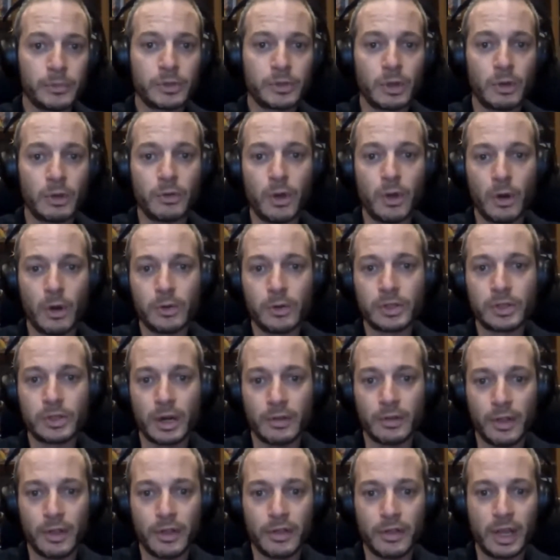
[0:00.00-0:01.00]
So those
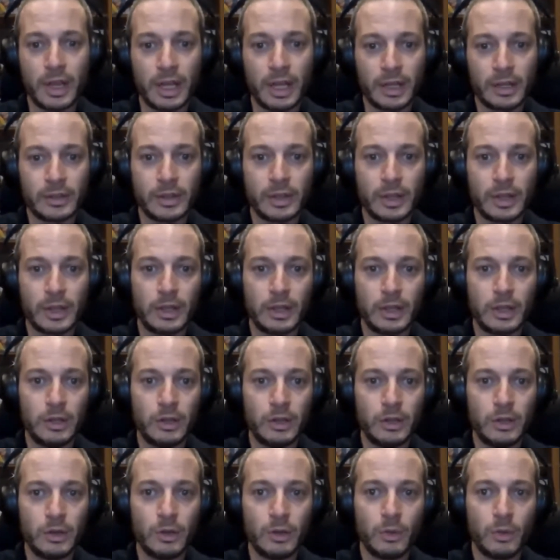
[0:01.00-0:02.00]
are the things that
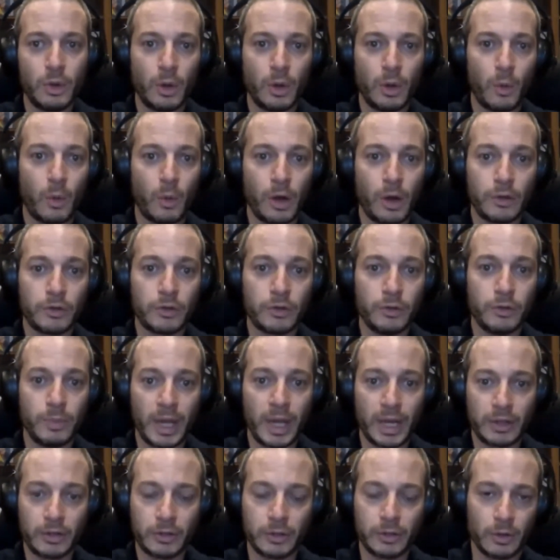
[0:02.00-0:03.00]
you will want to
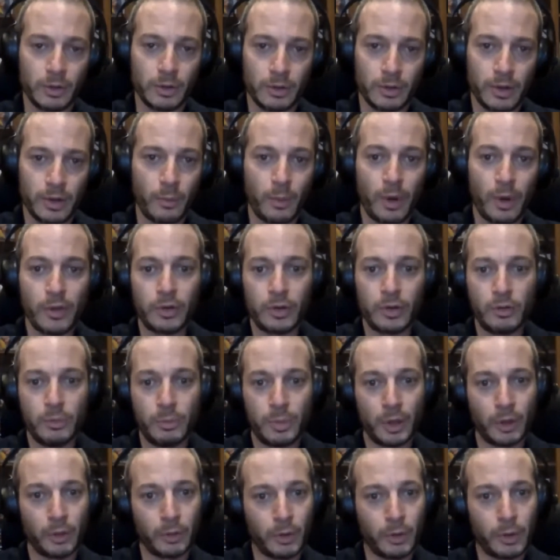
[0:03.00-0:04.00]
make sure that whether you
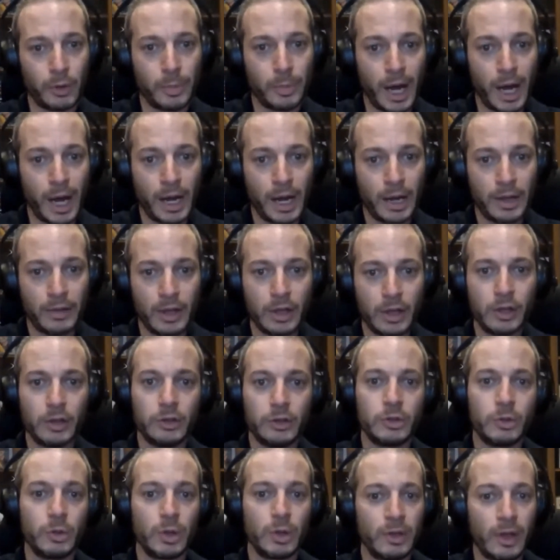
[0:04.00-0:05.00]
build or buy, that
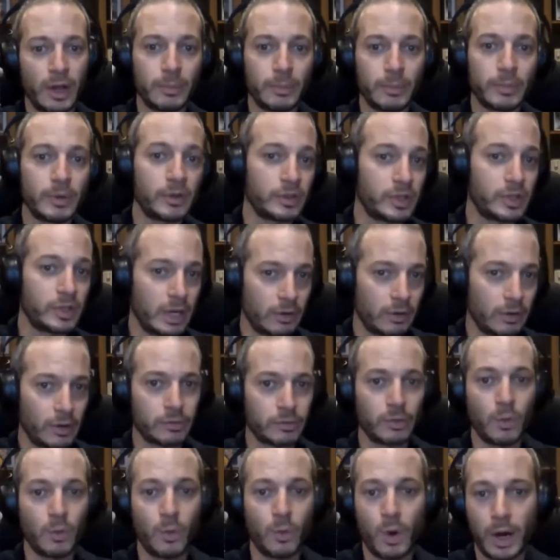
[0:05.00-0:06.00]
you're doing that up to the standard
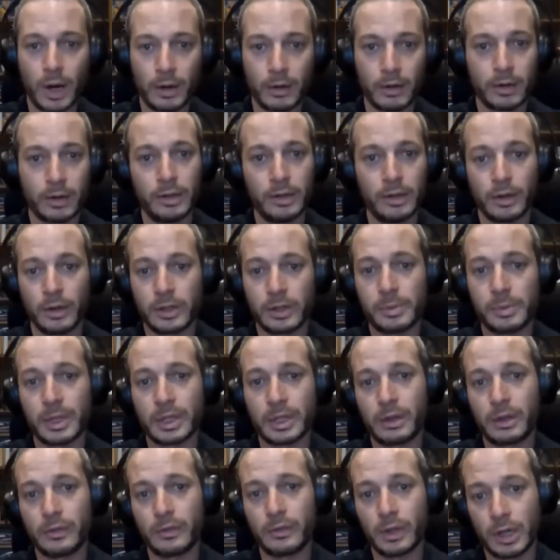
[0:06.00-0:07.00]
that's required,
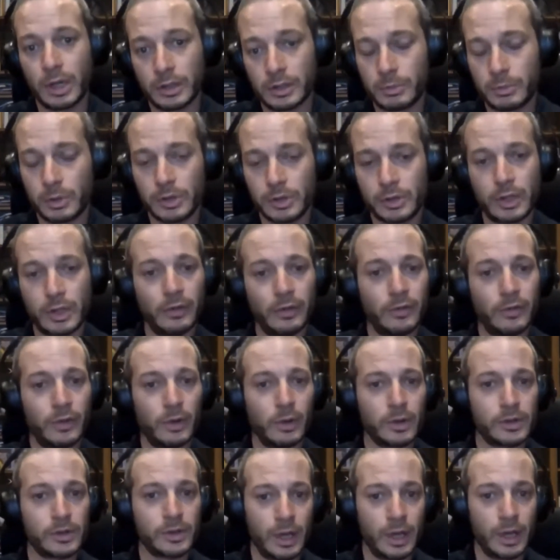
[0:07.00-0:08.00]
expected of your customers and of
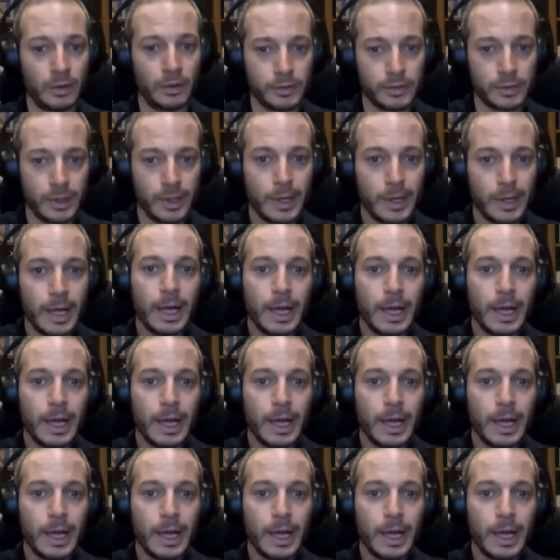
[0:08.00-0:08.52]
yourselves.